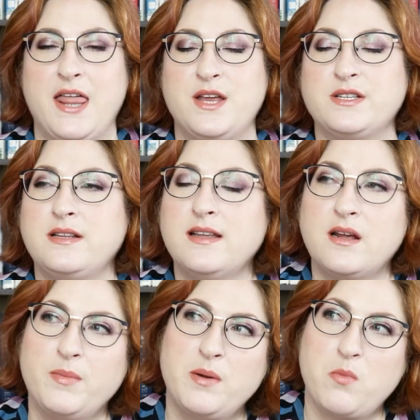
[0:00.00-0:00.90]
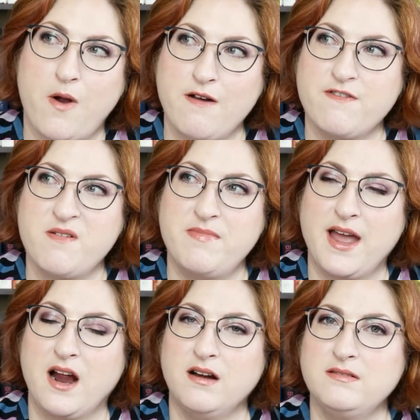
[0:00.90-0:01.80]
There's a little bit more from
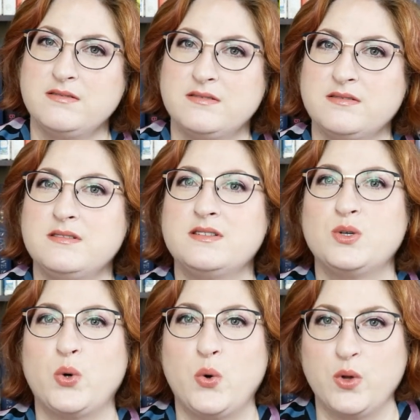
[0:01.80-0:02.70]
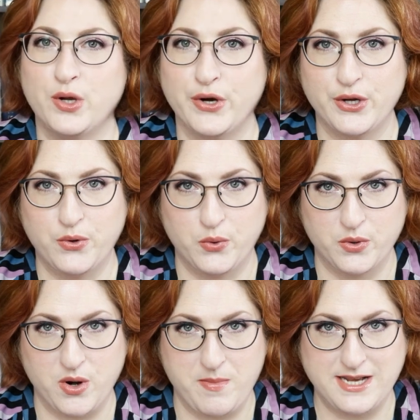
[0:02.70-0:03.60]
there. Cooler and
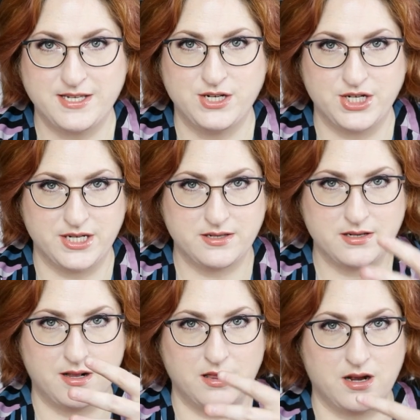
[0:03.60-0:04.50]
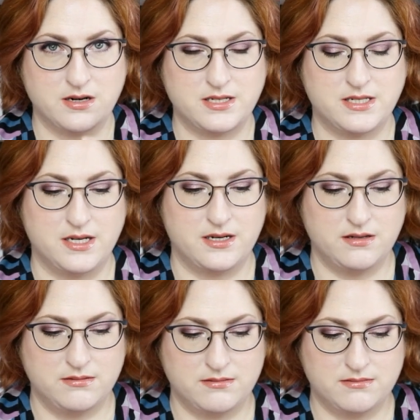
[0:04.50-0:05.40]
cooler messages.
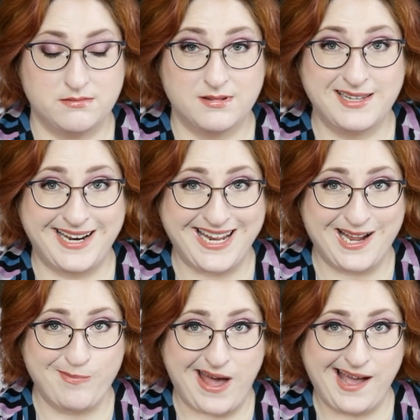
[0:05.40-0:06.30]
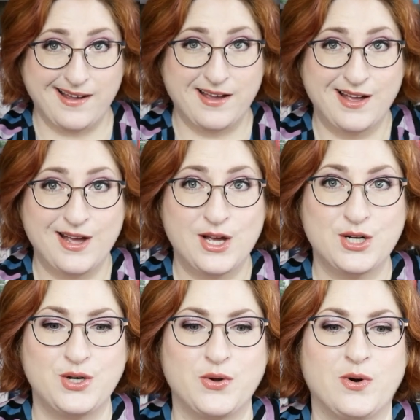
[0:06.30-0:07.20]
Larson leaning back,
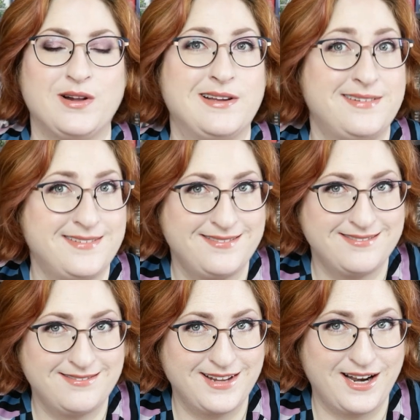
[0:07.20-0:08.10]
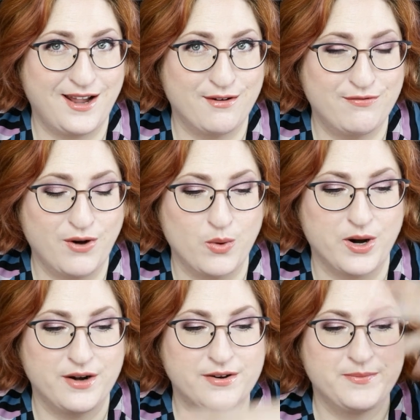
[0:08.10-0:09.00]
Dorland leaning
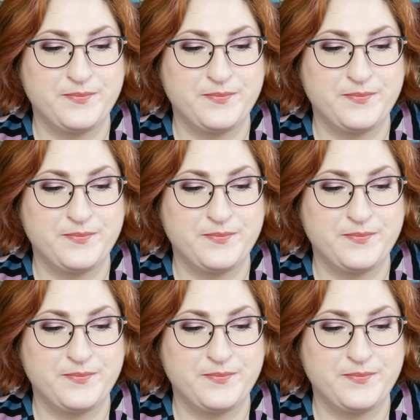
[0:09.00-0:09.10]
forward.